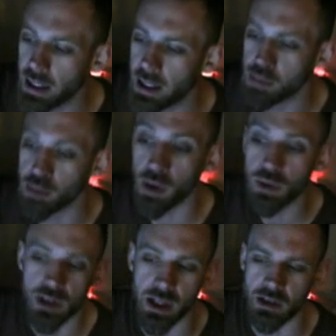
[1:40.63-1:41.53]
promotes
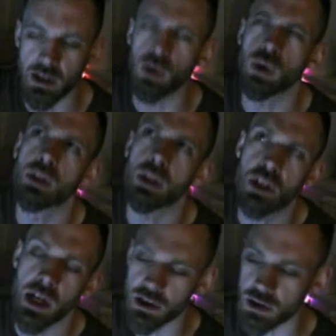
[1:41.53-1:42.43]
this, or the
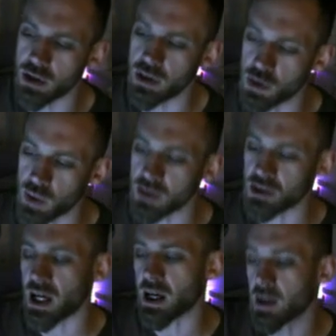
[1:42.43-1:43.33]
chess nerd as well,
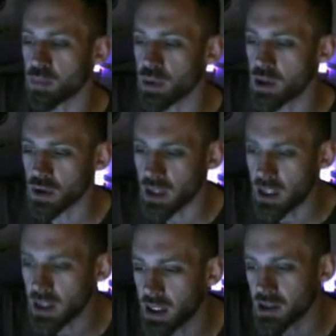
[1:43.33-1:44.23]
Zach. I'm pretty sure he
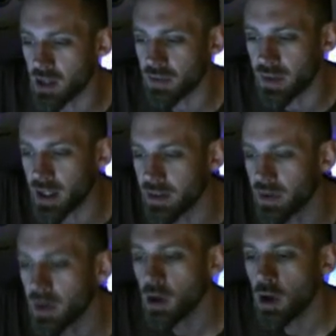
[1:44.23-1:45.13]
likes F5.
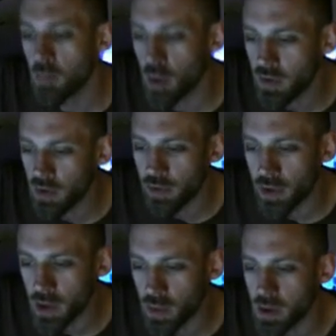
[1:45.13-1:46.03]
But if you
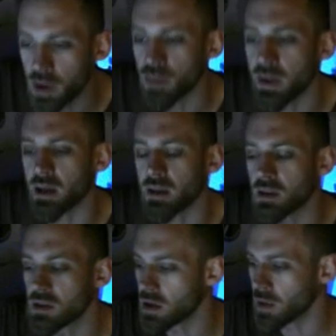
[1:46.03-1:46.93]
follow the correct
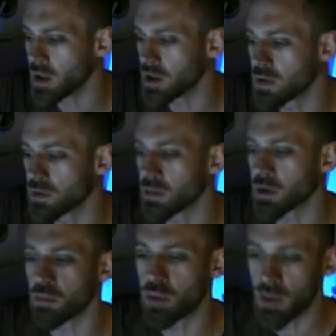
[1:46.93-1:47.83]
continuation from a
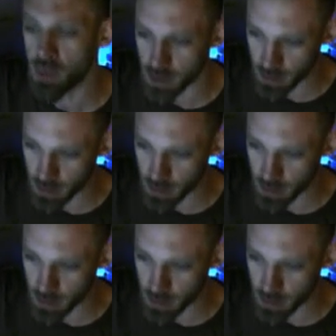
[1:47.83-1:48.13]
computer,